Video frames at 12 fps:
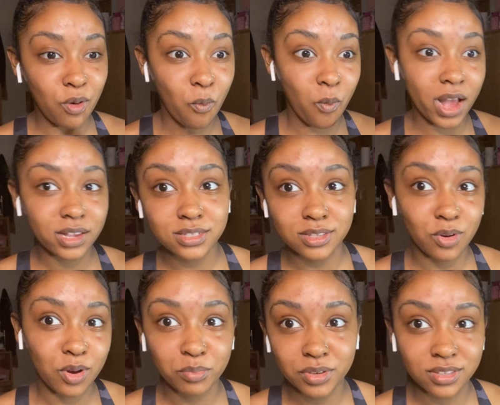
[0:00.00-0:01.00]
wax their
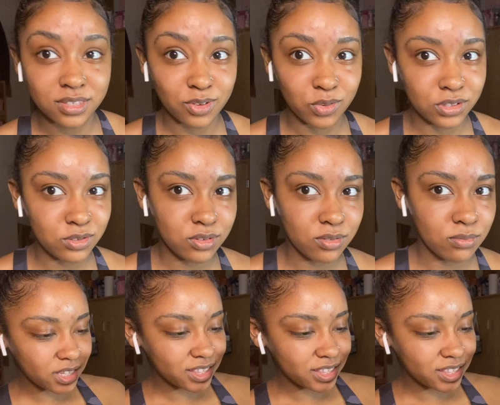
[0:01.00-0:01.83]
armpits on YouTube.